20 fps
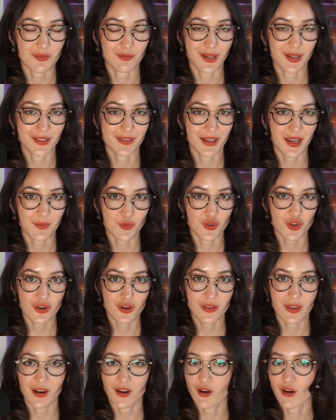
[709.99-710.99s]
but I'm sure
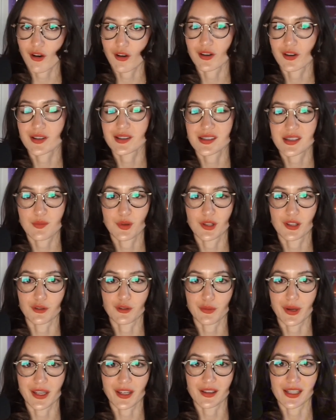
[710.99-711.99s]
there are similar
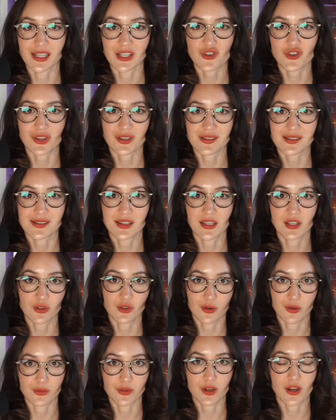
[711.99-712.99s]
regulations in your
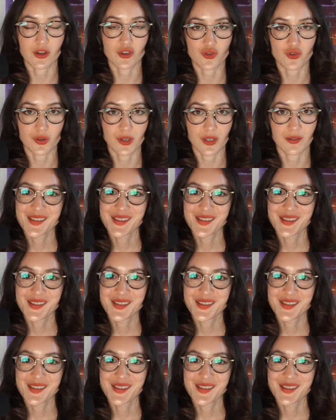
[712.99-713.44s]
own country.